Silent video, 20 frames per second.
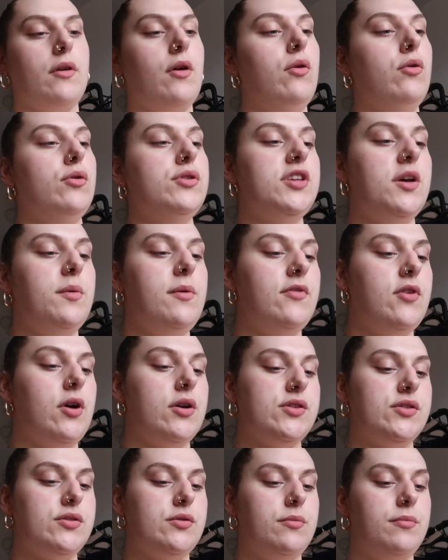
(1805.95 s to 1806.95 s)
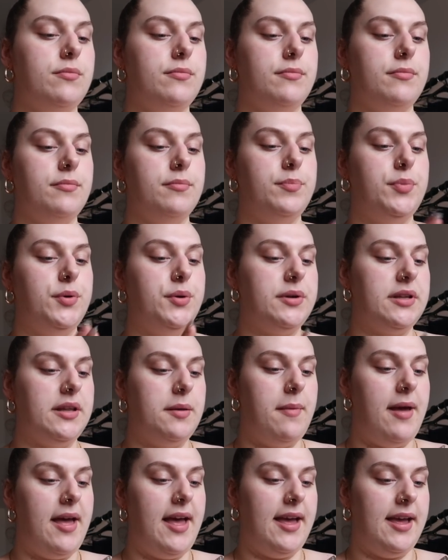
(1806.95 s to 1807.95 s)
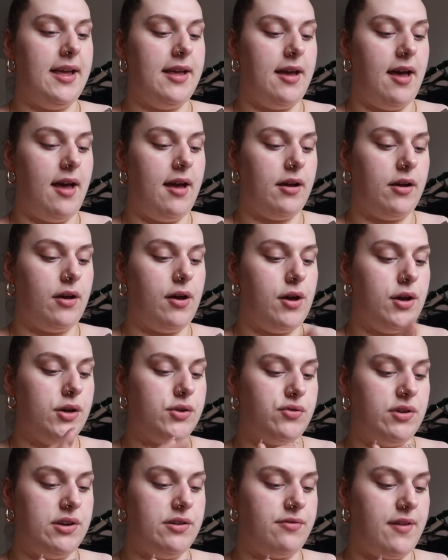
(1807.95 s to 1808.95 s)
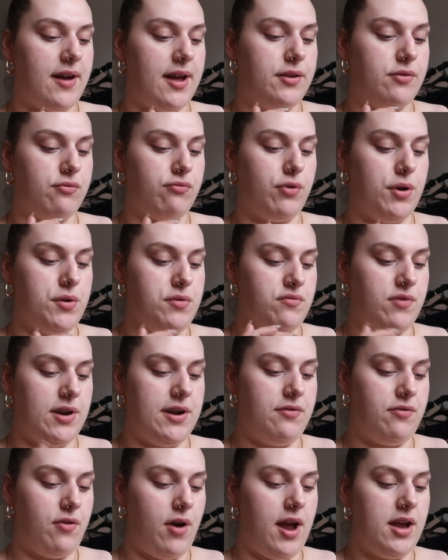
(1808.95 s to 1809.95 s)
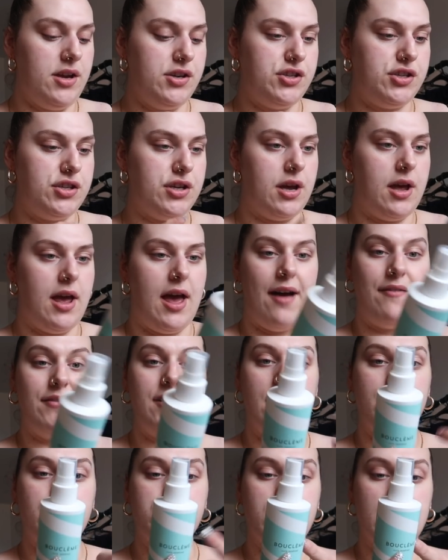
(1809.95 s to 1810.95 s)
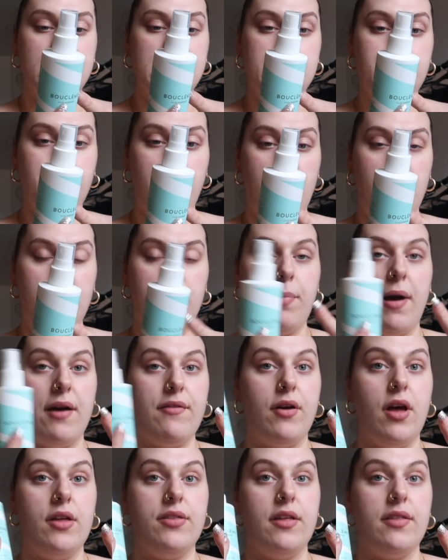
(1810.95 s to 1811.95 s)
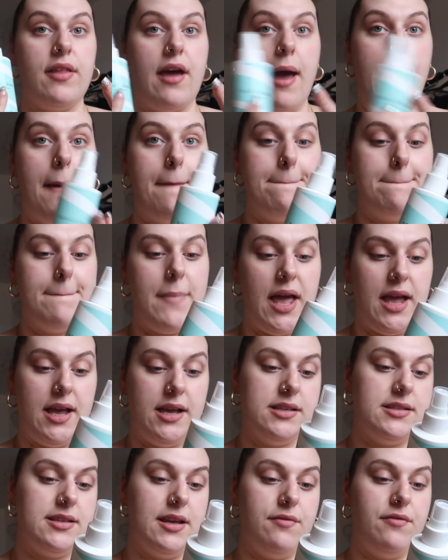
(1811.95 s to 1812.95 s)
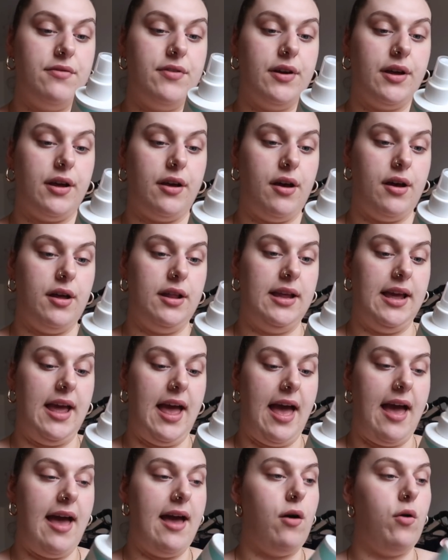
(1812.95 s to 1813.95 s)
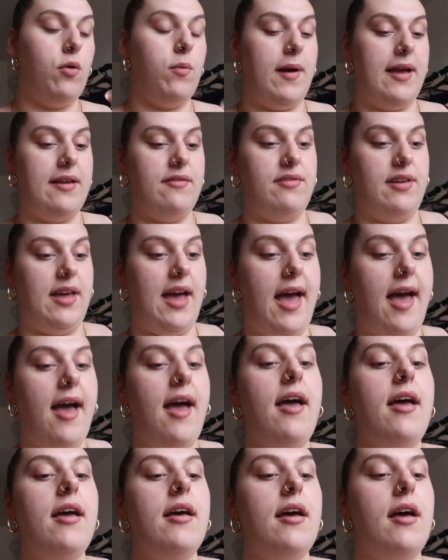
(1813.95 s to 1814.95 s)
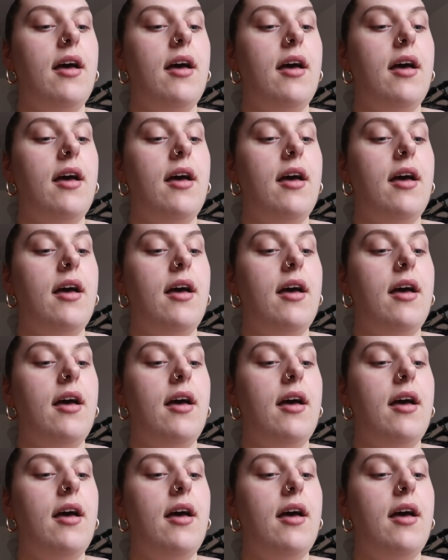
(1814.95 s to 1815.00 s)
Also, we've got some Boucle May Curls Redefined Root Refresh. I've never tried this brand, but I've heard that they're amazing for curly hair or wavy hair.